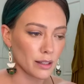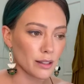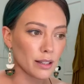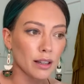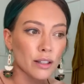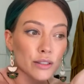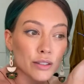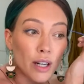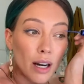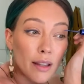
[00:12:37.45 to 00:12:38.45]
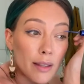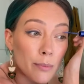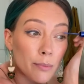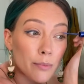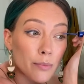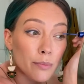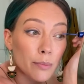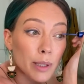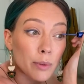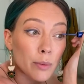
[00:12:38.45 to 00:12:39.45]
the little dot that
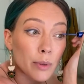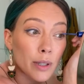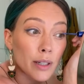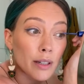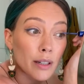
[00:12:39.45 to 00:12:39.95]
people put